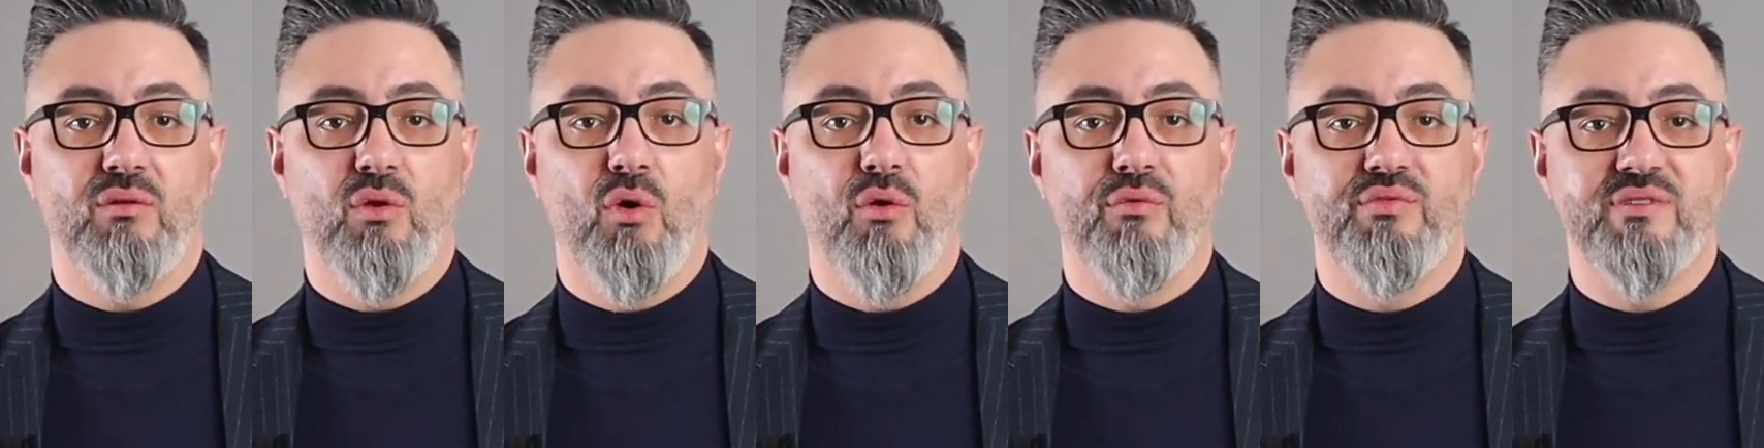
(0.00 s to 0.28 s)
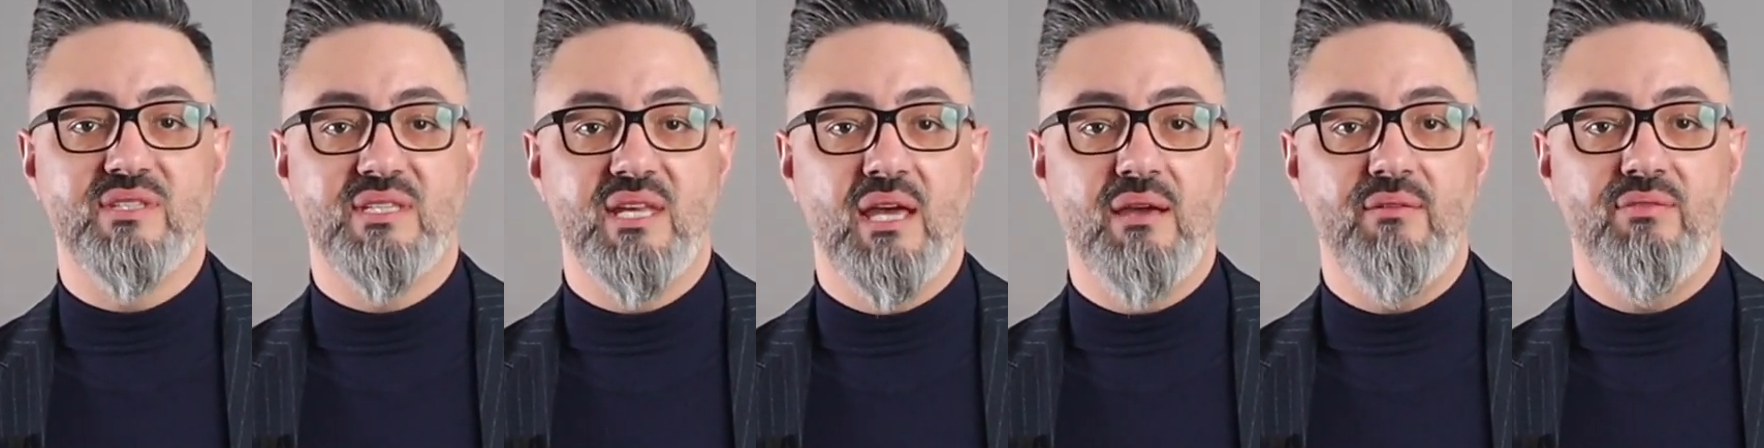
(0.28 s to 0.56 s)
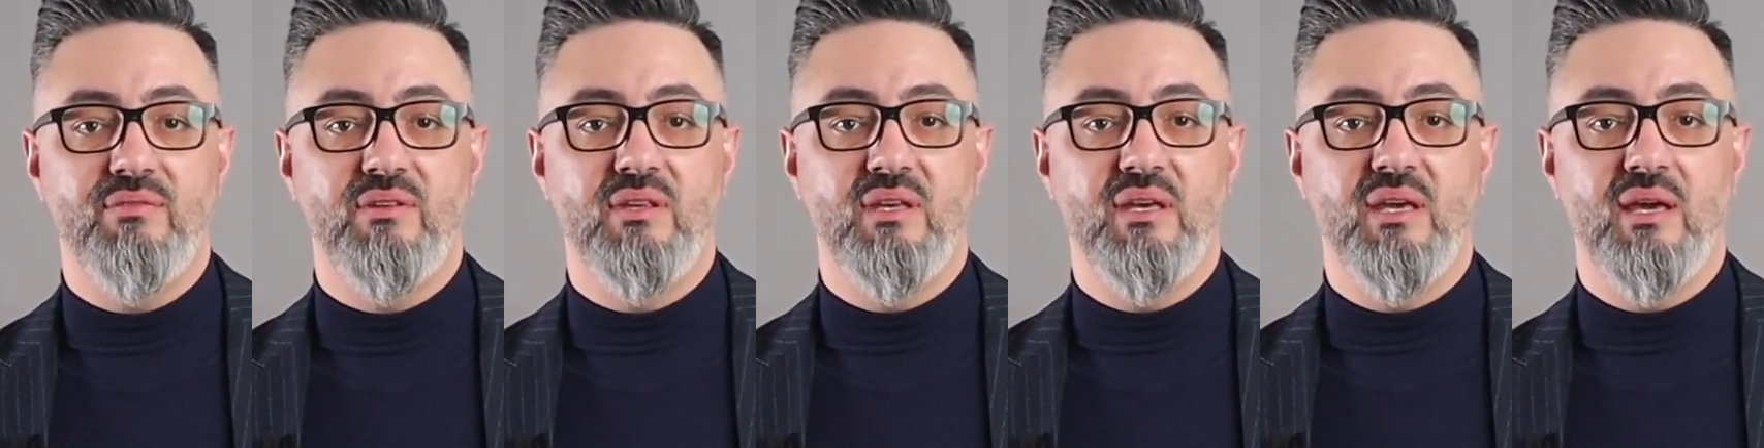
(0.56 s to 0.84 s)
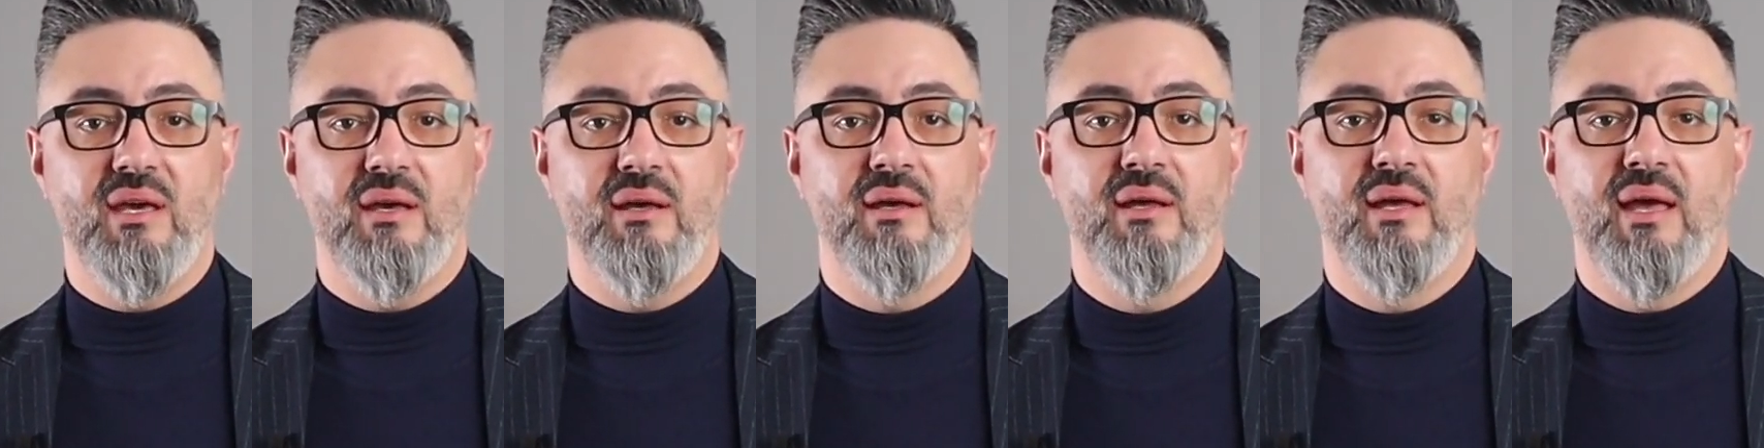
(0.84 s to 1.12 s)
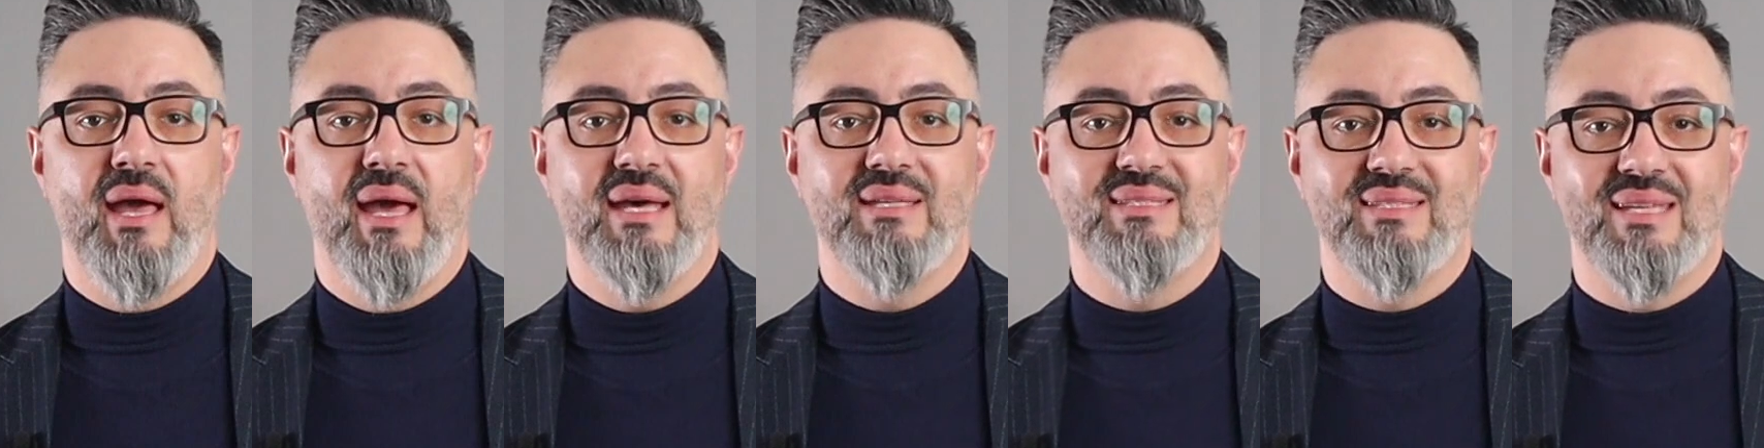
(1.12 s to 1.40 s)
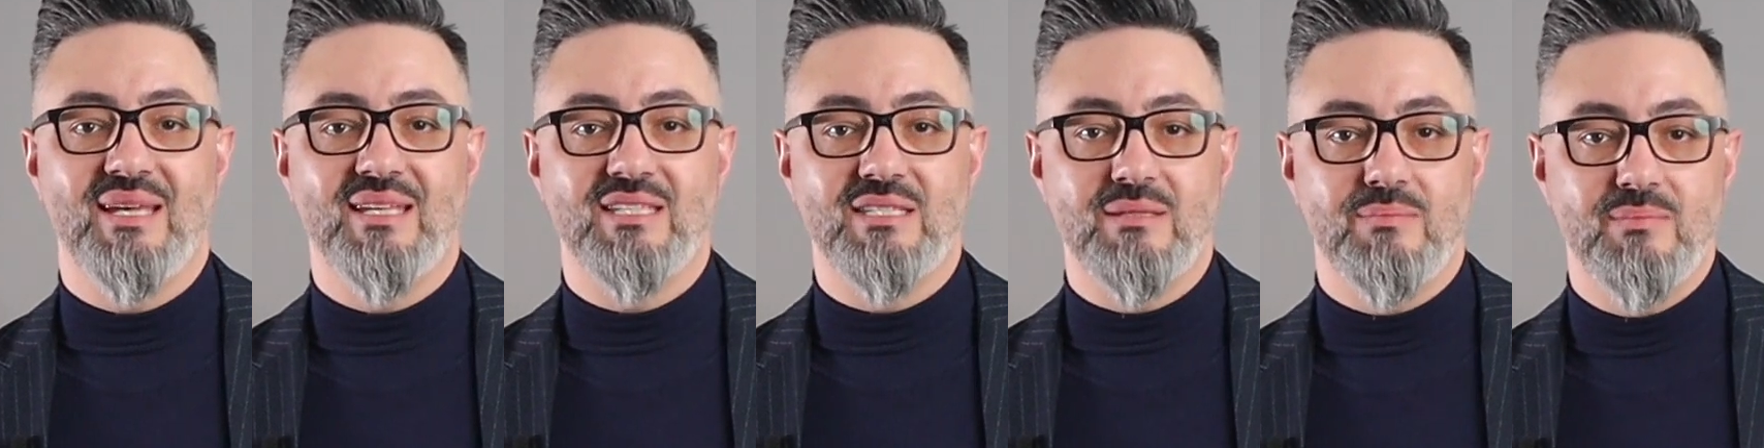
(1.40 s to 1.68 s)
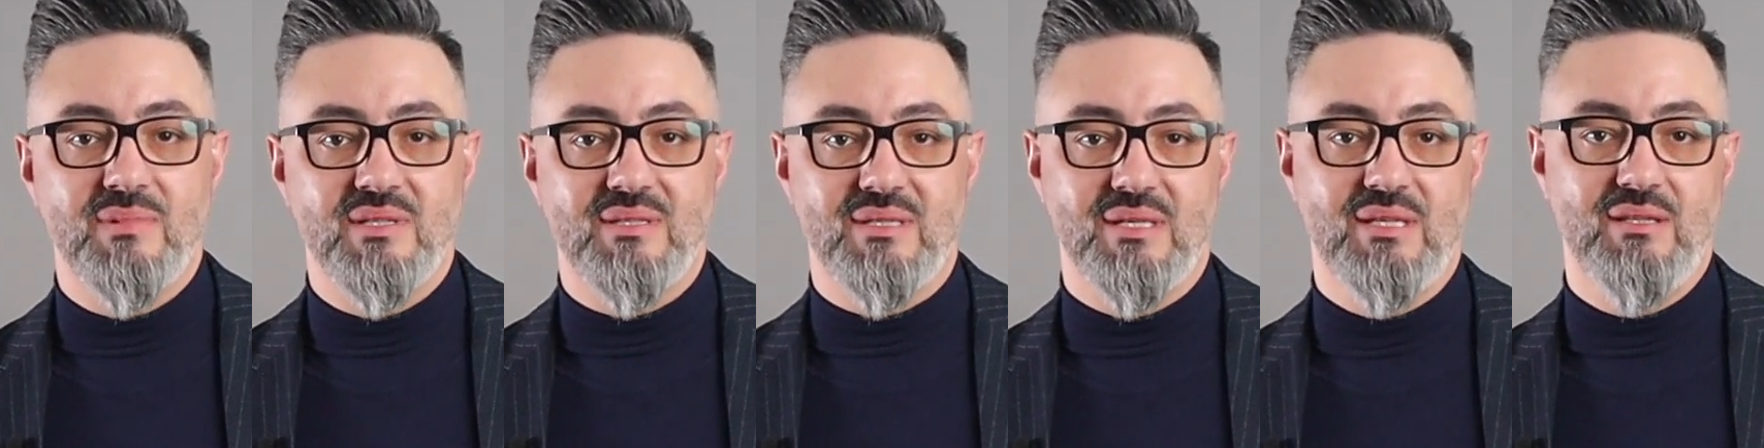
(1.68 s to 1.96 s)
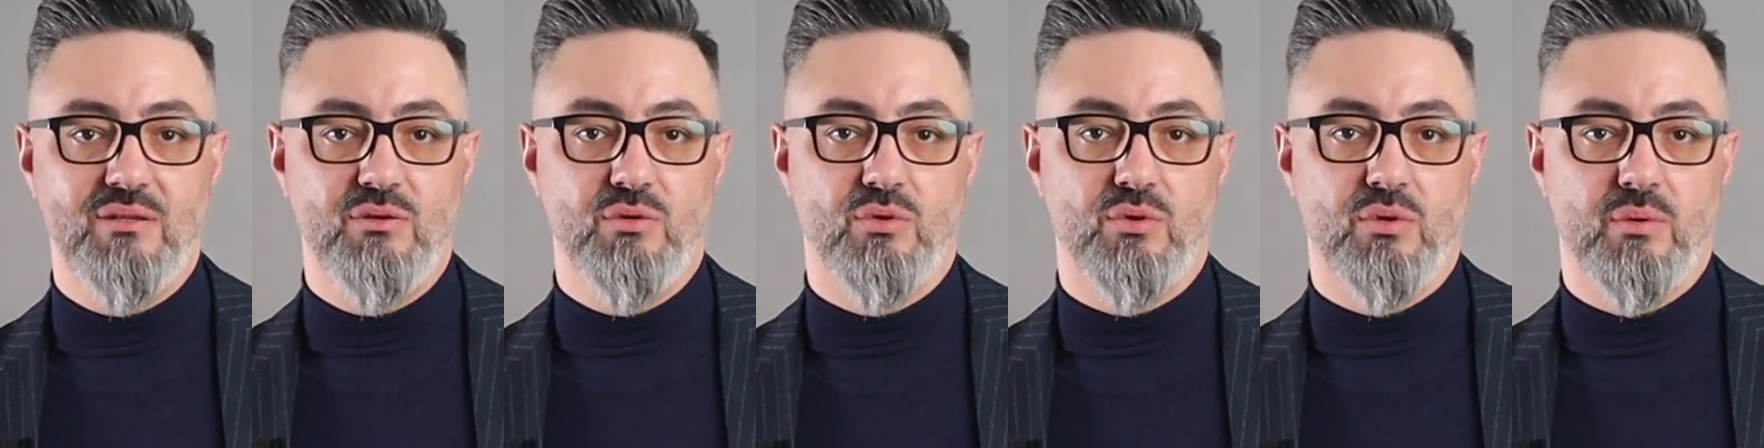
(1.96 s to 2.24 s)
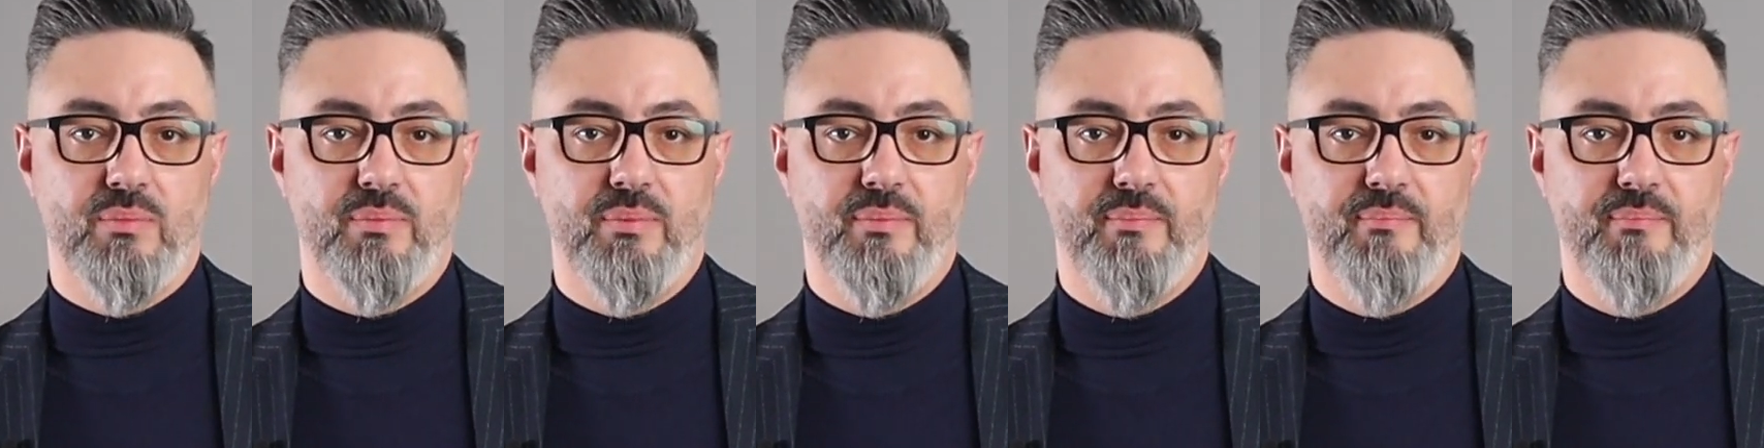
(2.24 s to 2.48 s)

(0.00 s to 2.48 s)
of safety assessments in Europe,